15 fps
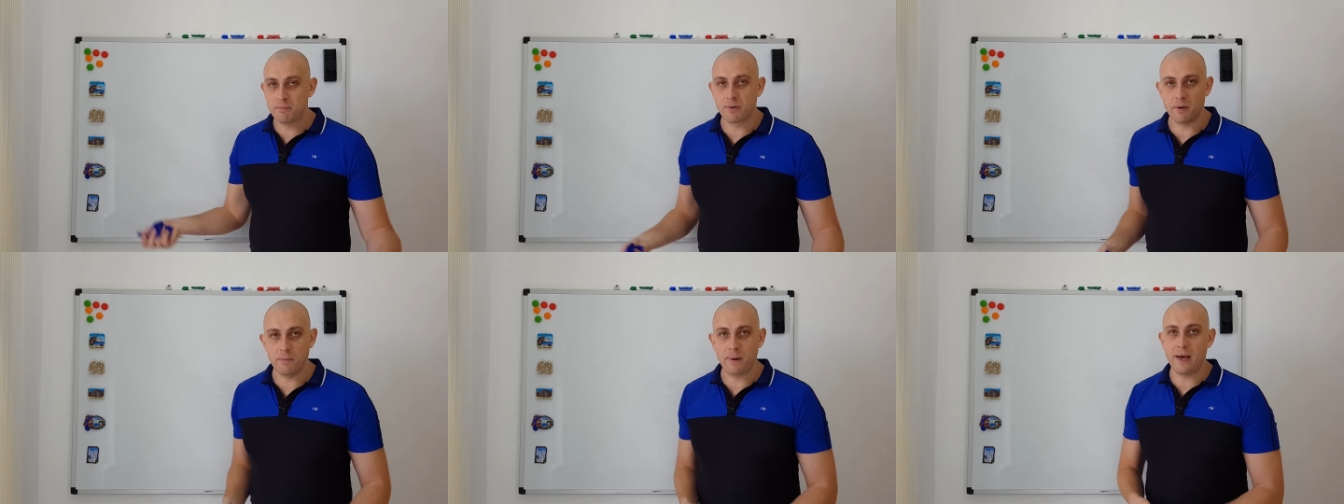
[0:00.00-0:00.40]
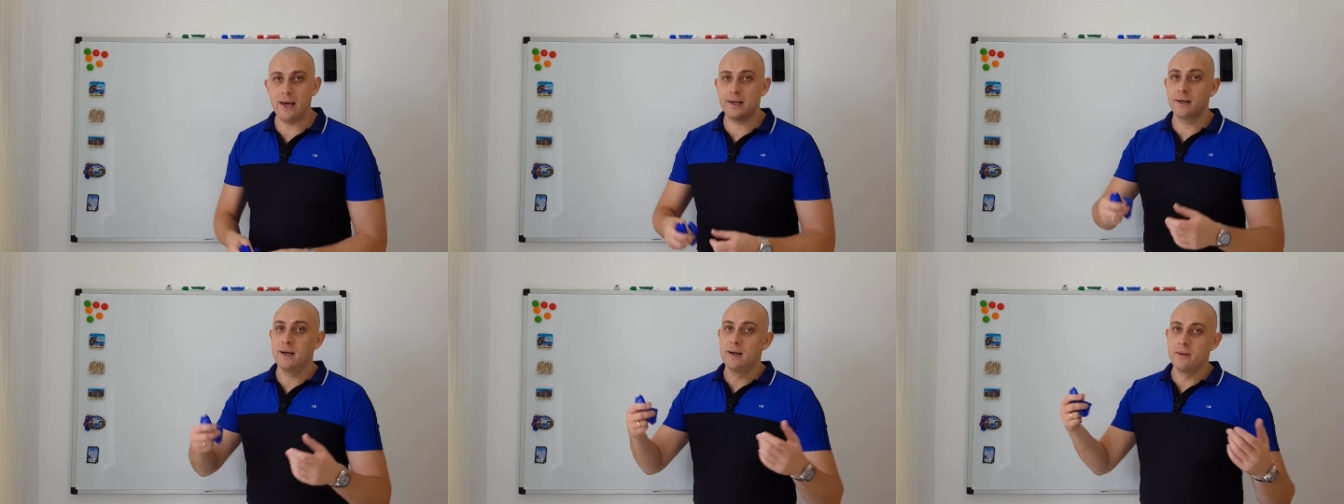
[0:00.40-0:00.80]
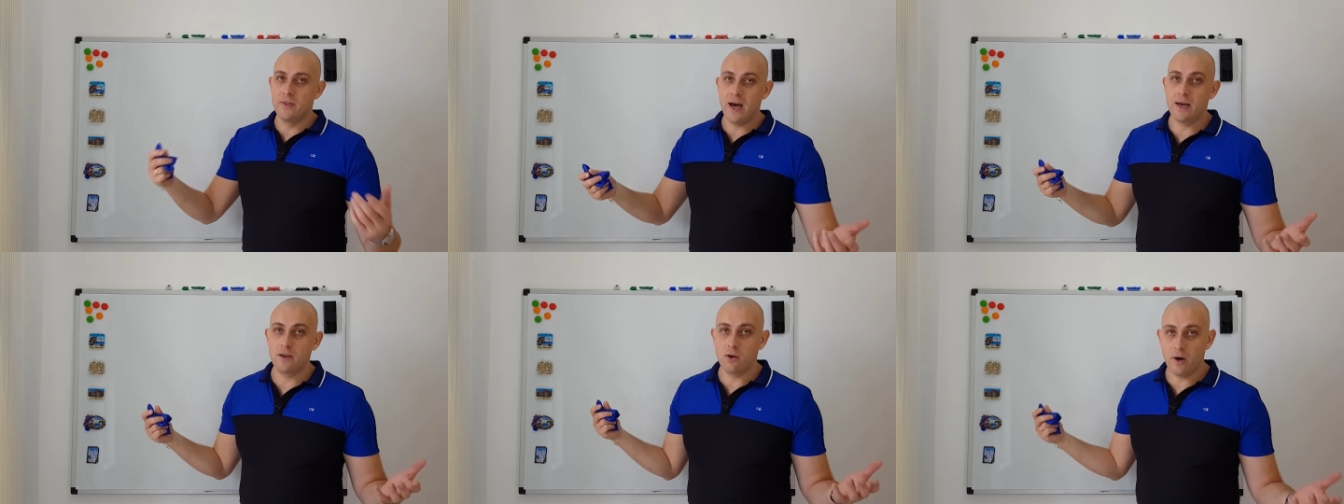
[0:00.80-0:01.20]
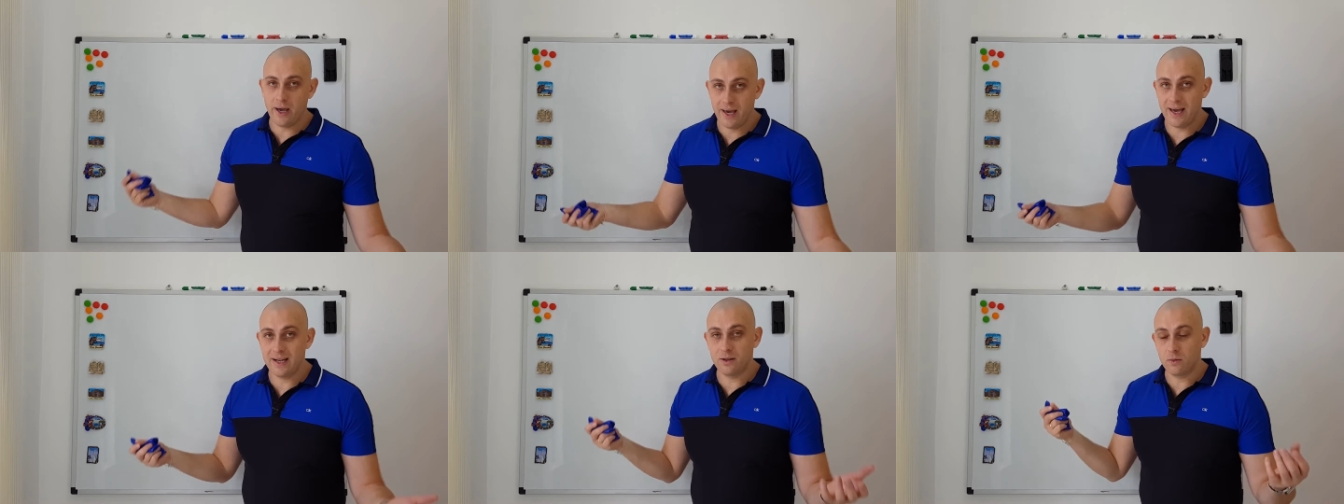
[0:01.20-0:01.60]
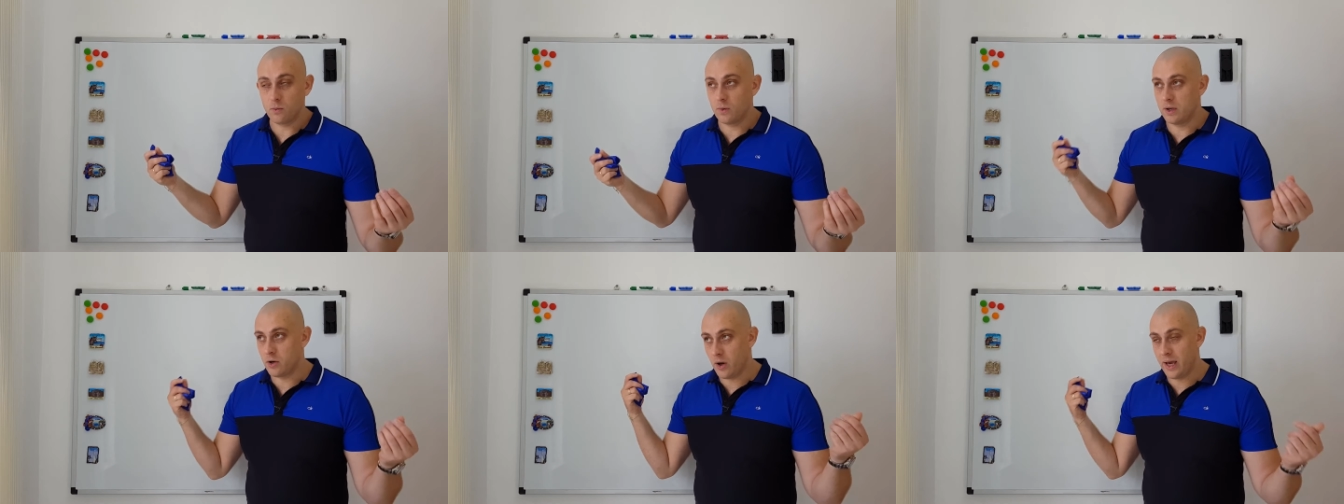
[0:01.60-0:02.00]
be prepared that your
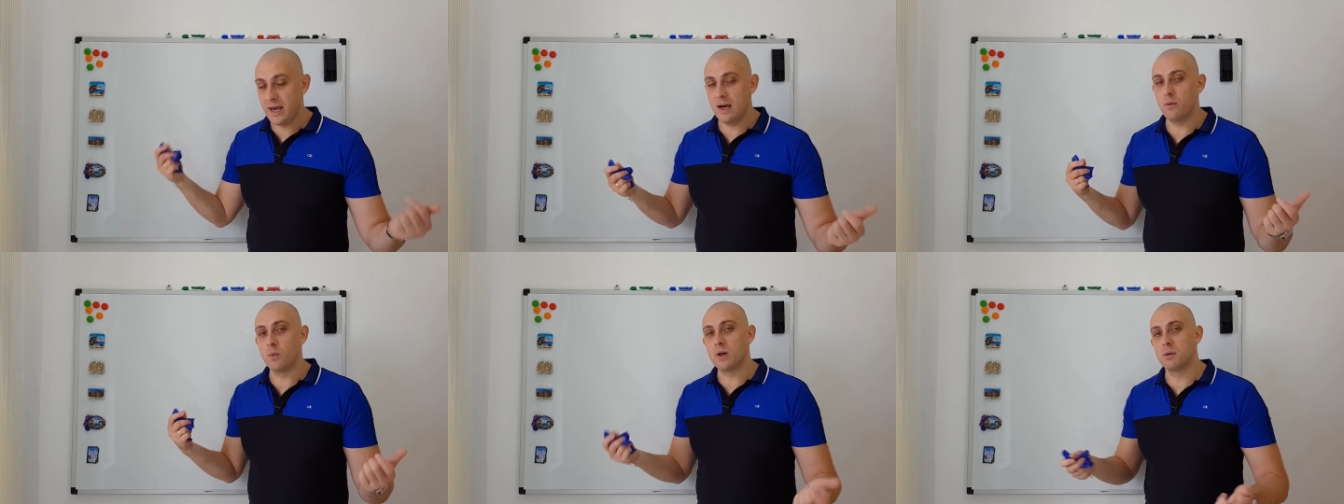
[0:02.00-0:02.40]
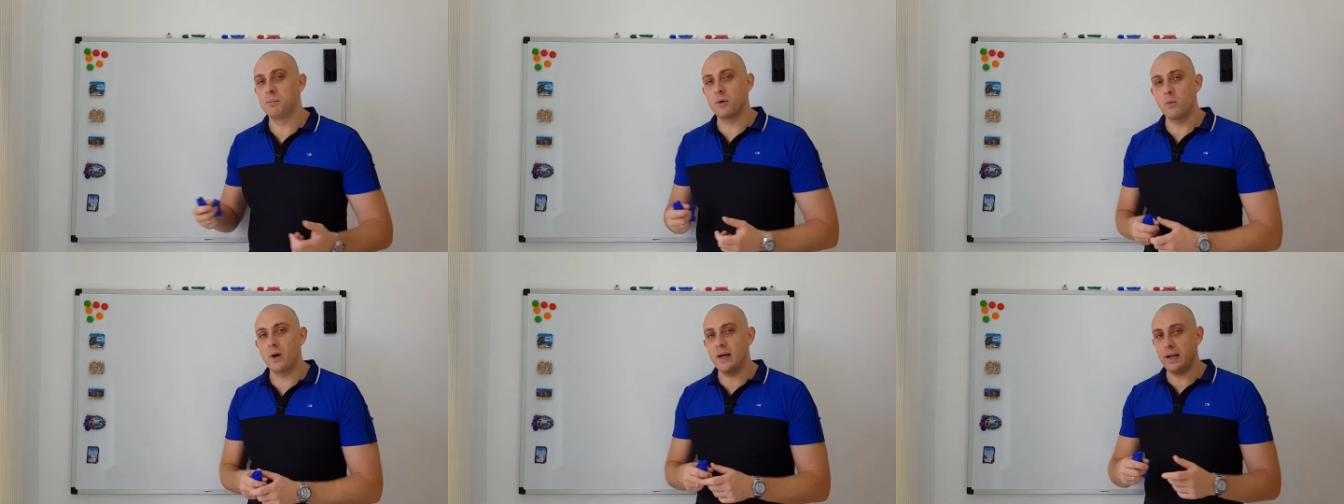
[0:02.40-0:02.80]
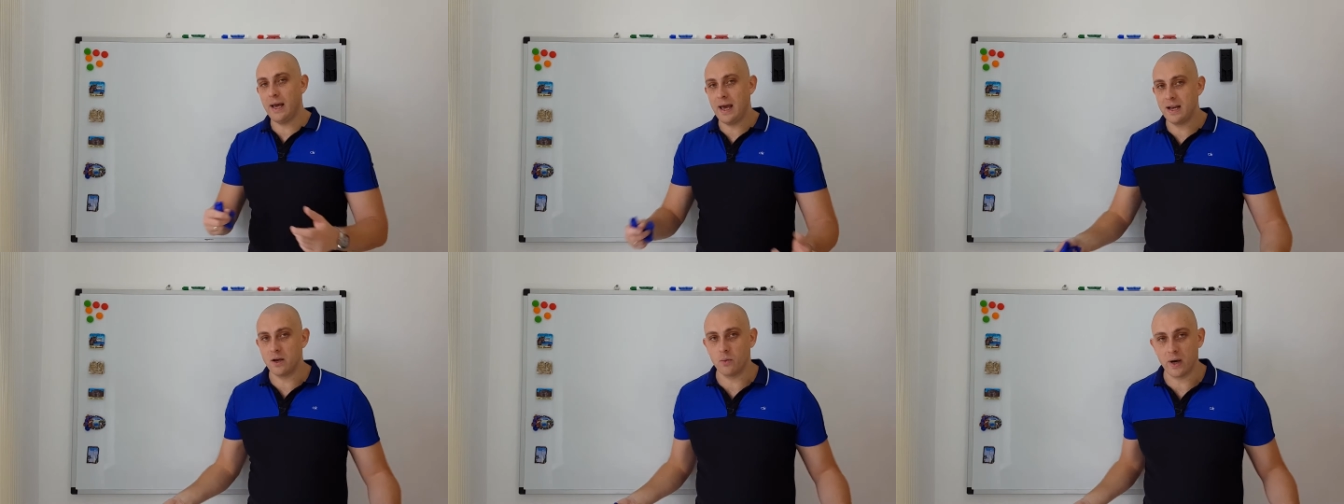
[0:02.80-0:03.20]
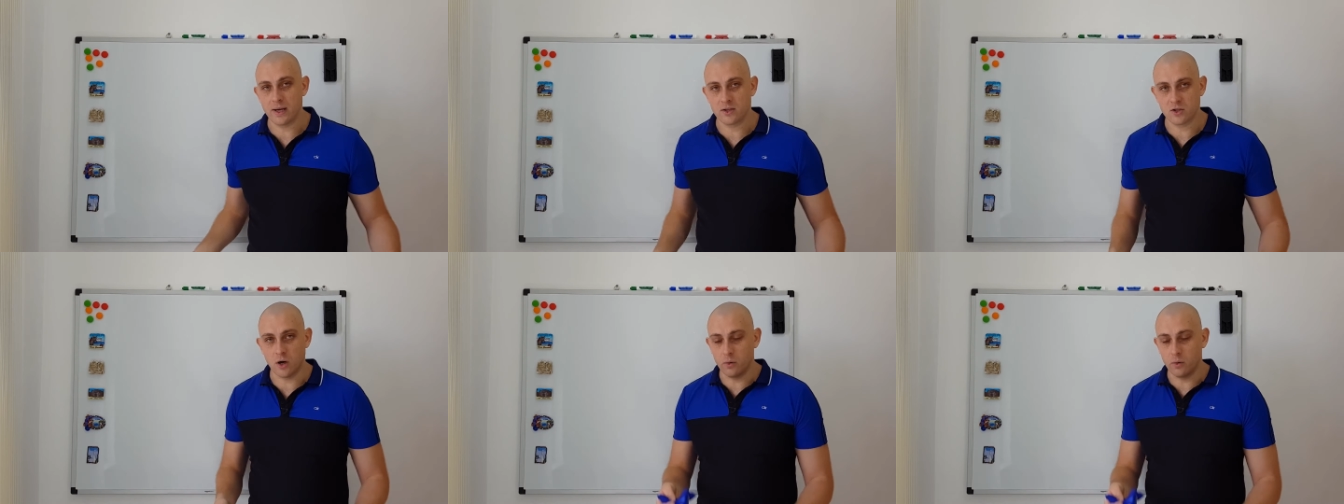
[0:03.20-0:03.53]
hair will be wet anyway.